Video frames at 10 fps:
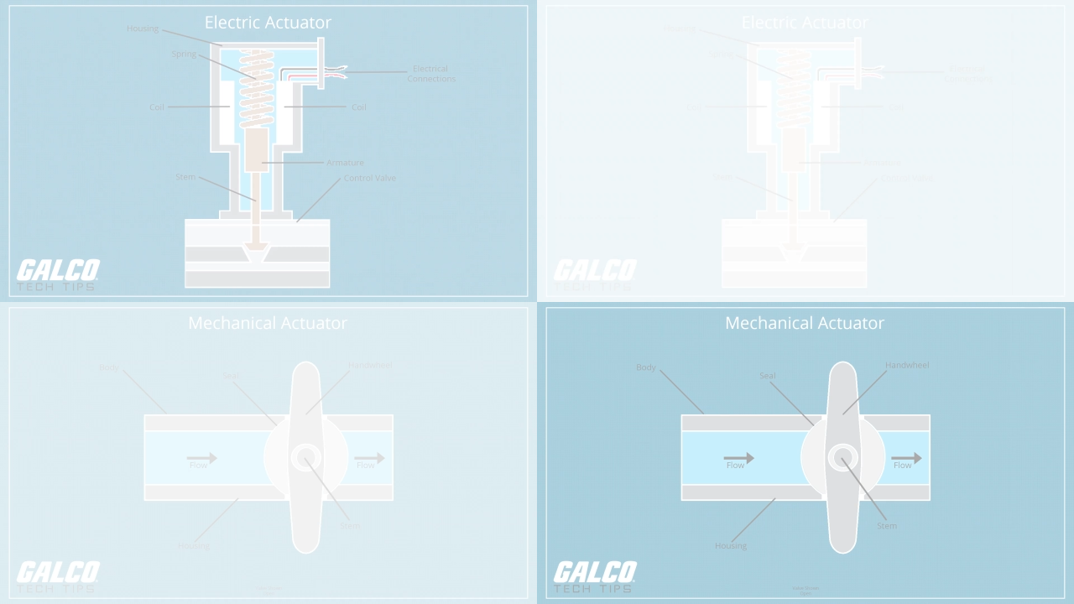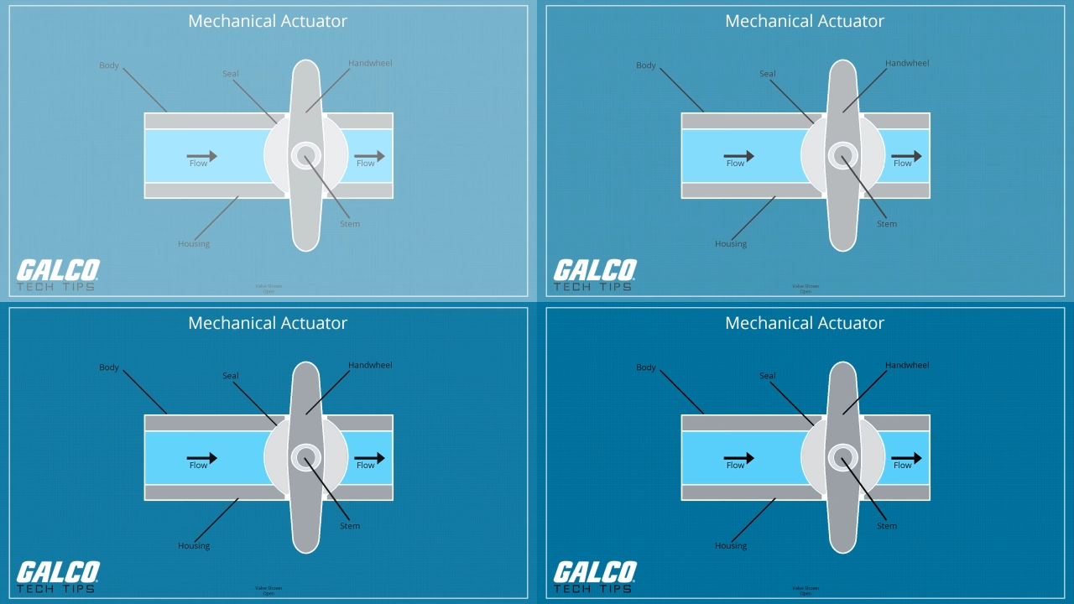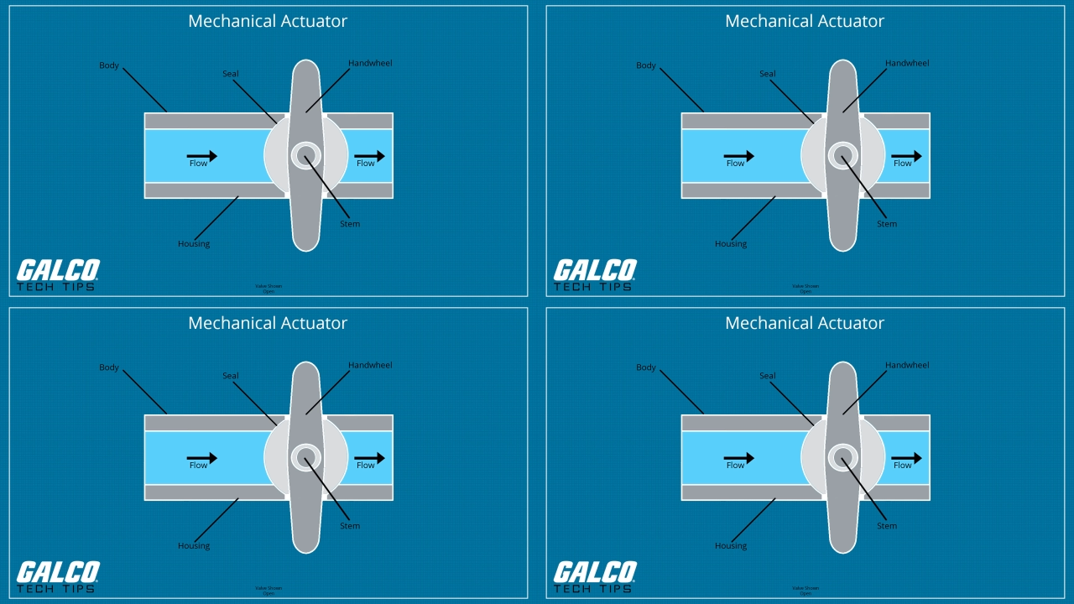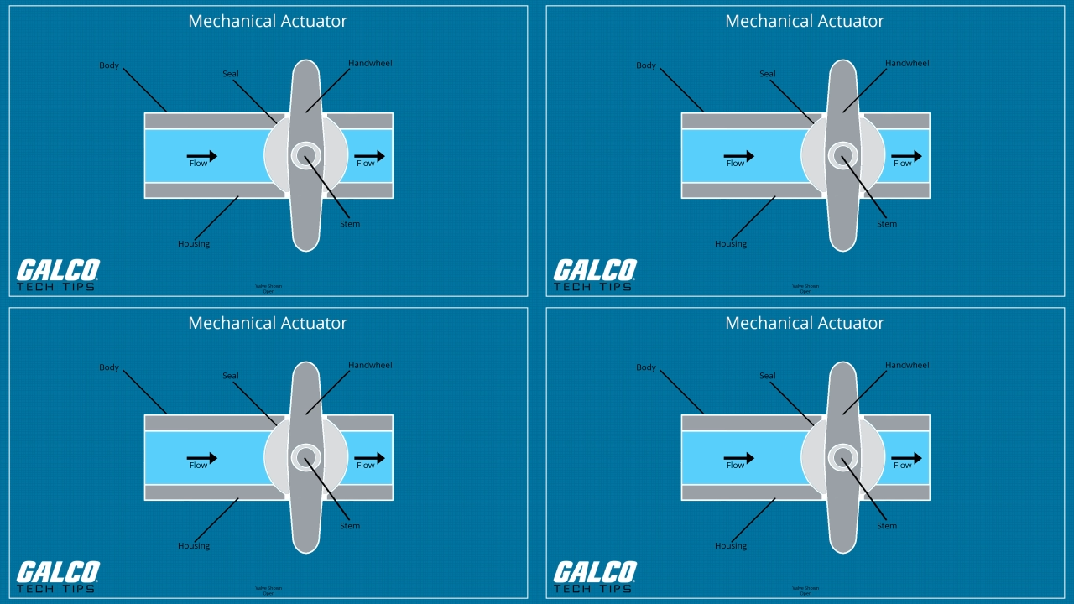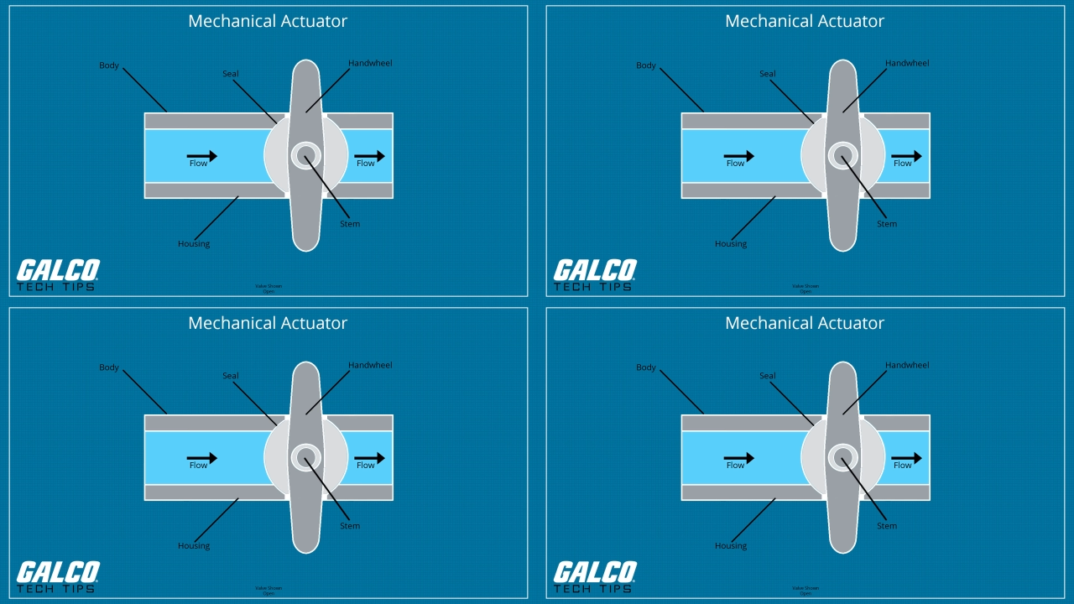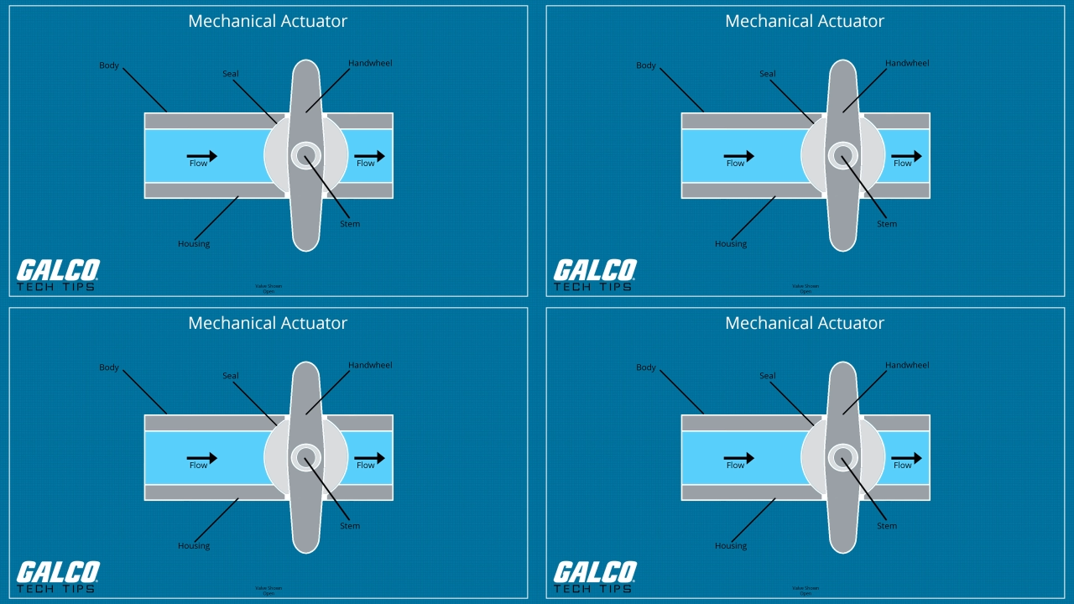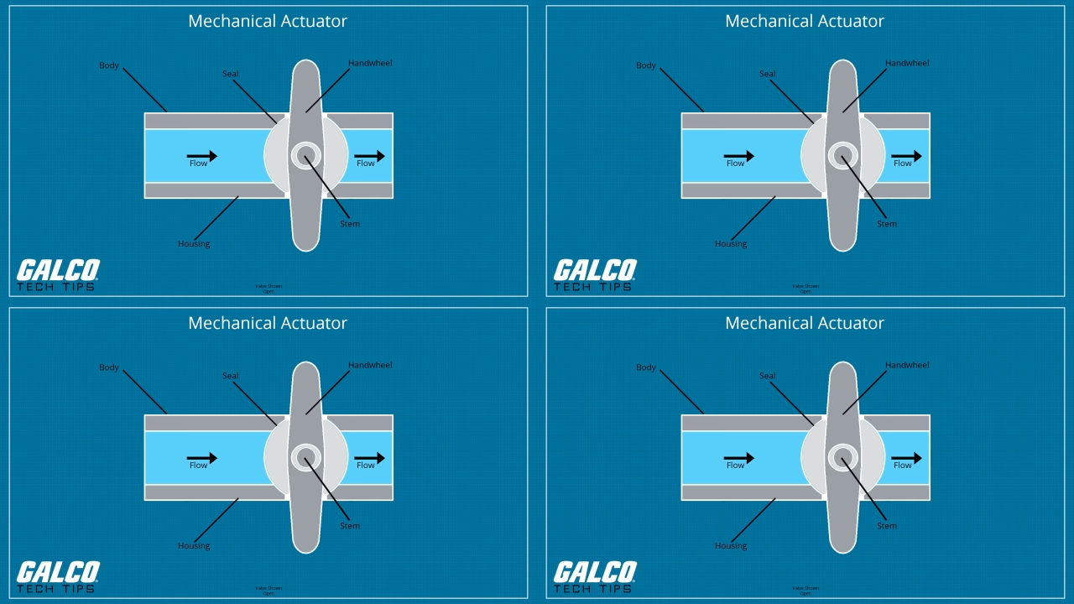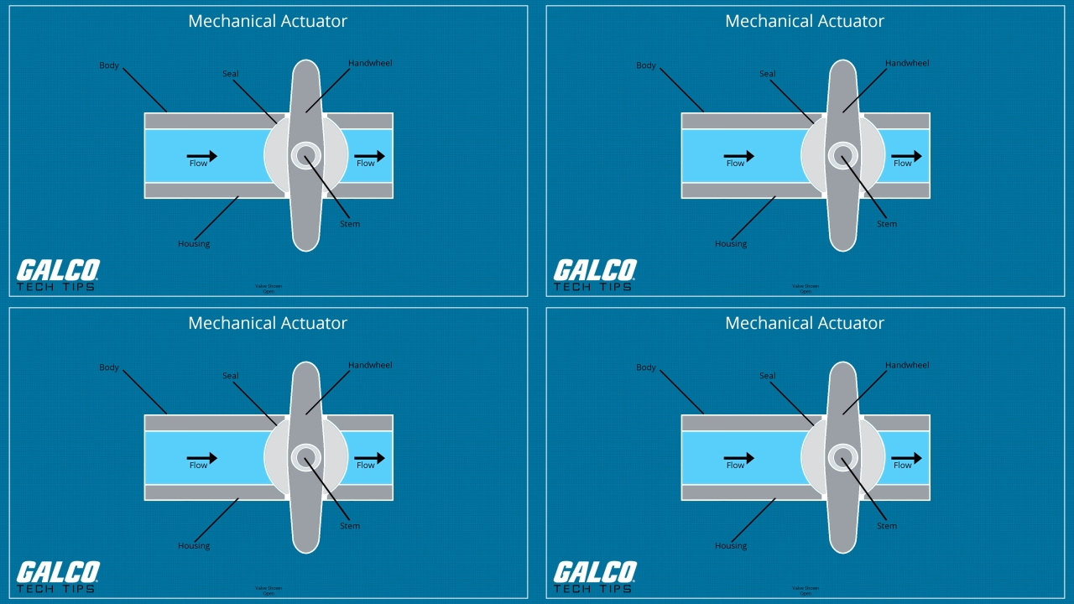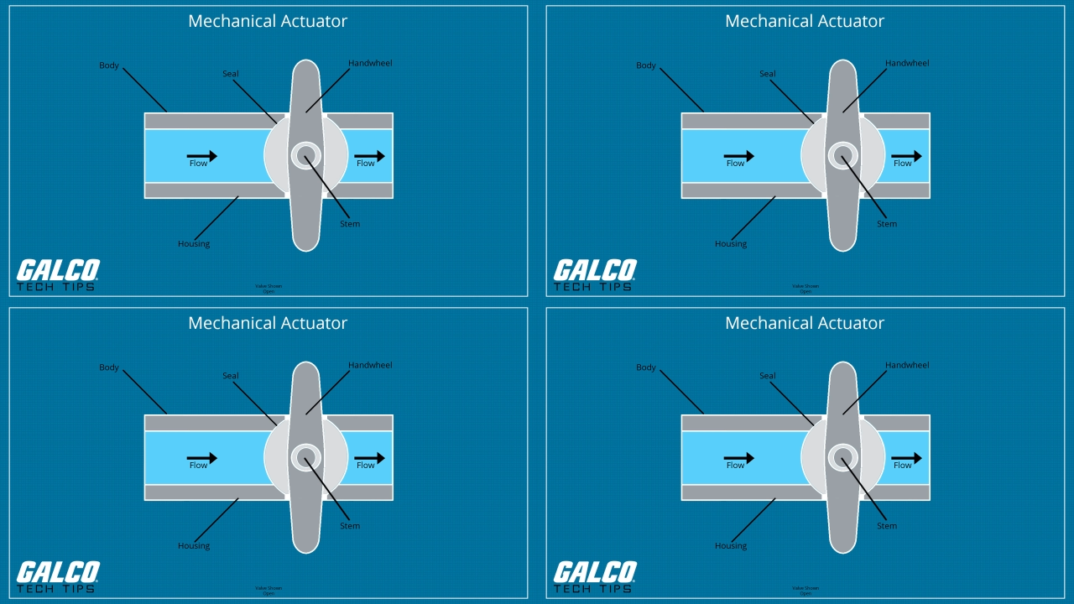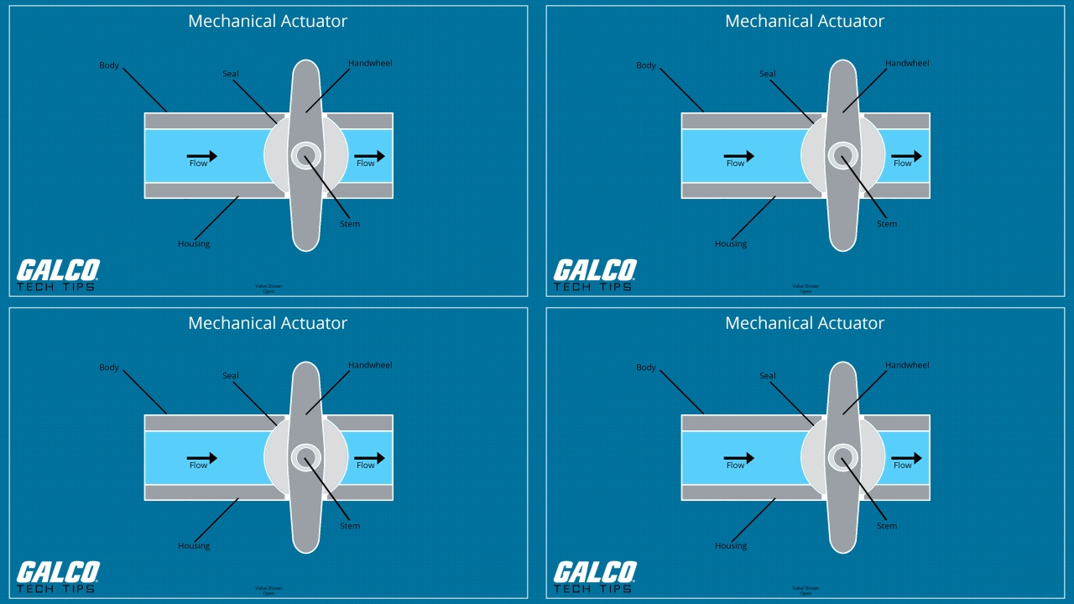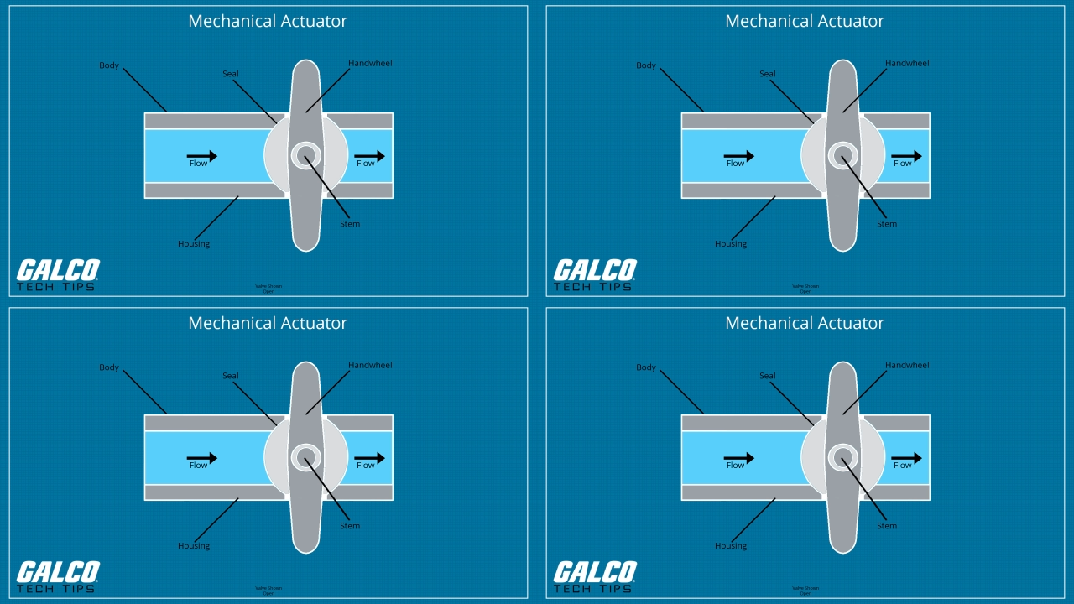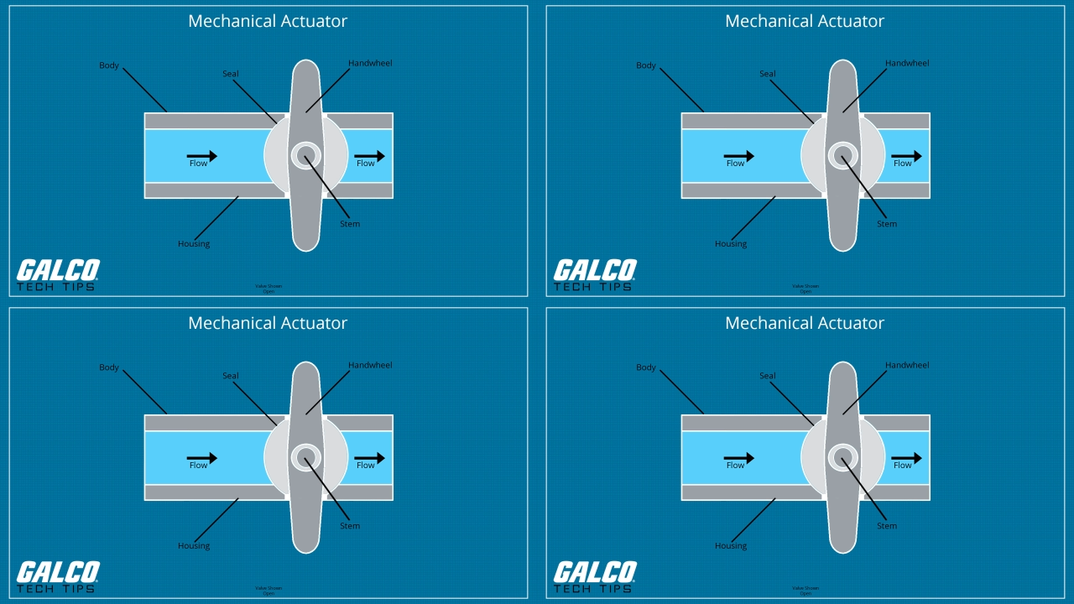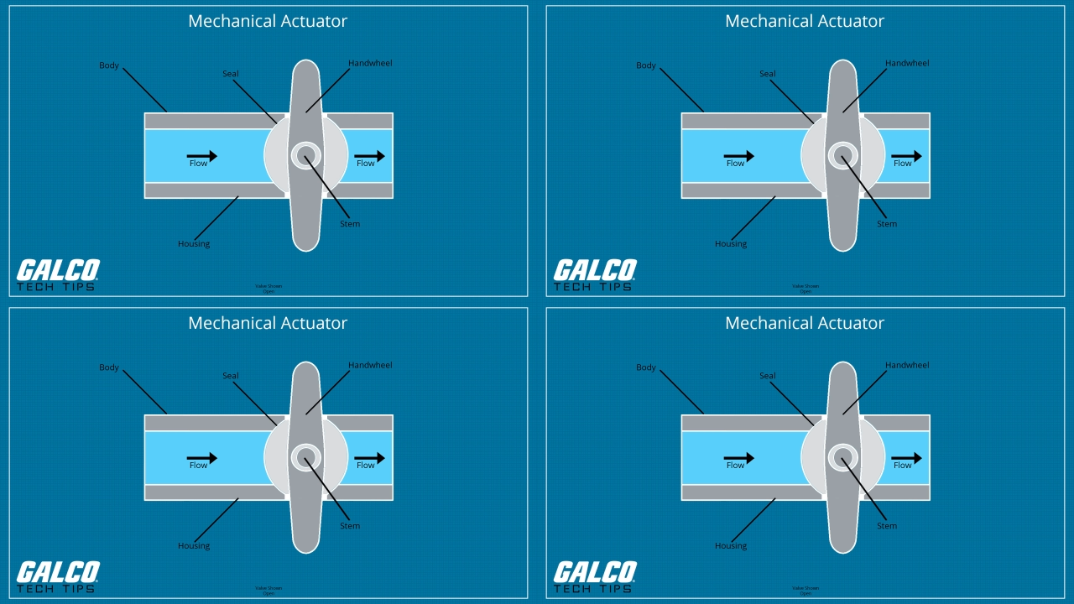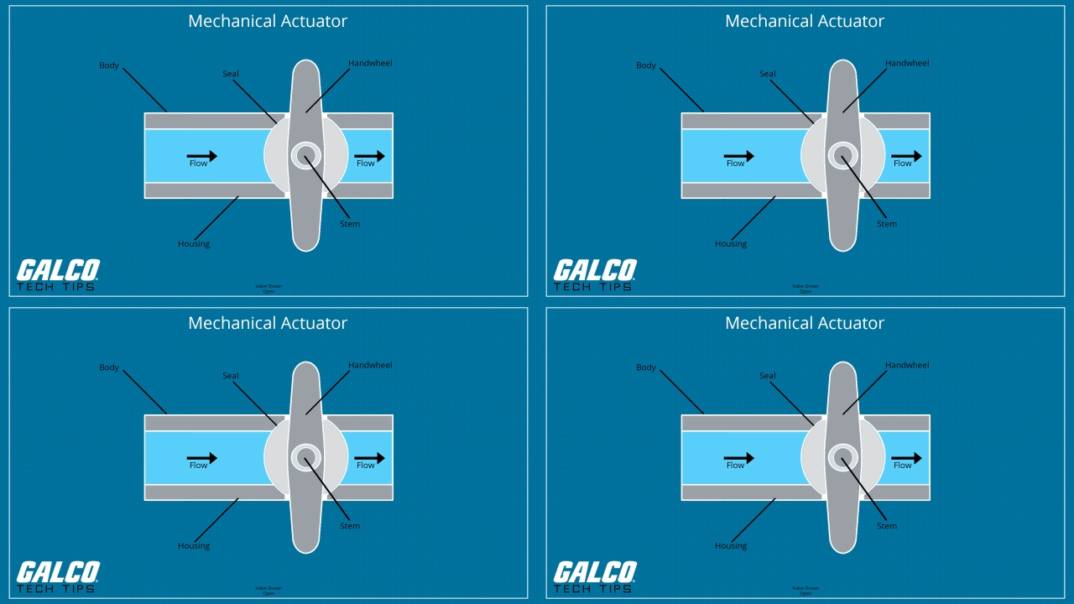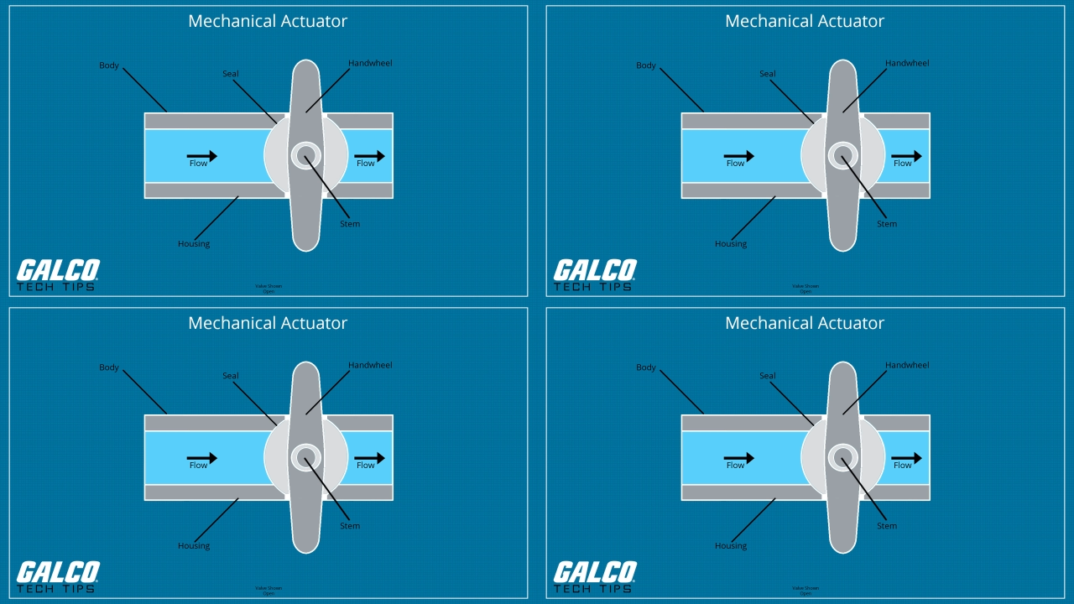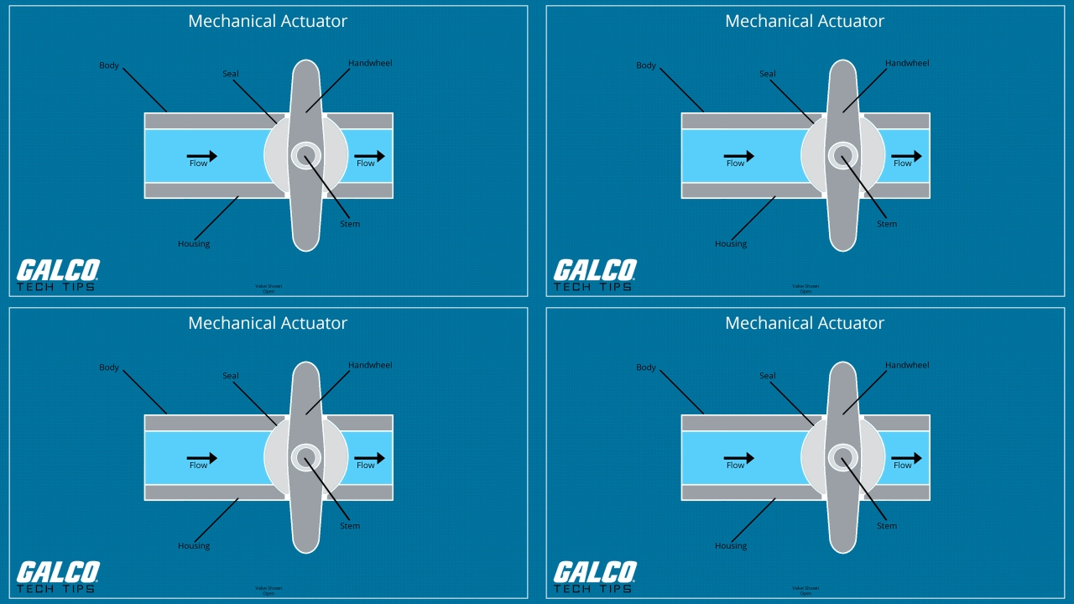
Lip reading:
No face is visible, so there are no lips to read.